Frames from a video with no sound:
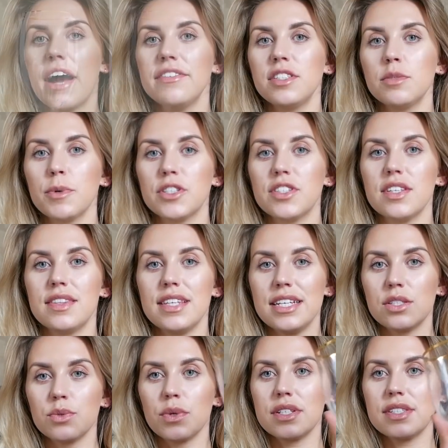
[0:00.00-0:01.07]
I've spotted spotted
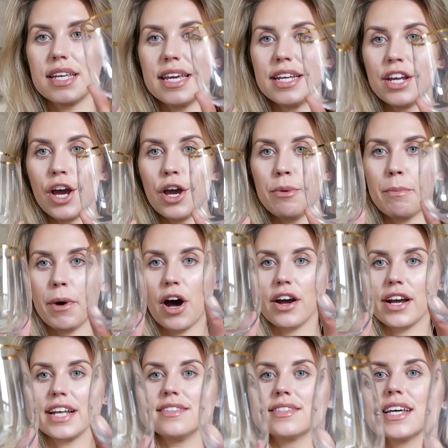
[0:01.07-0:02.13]
these ones in Home
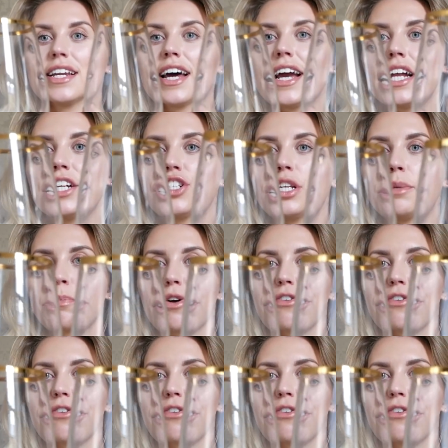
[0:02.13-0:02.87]
Bargains and I actually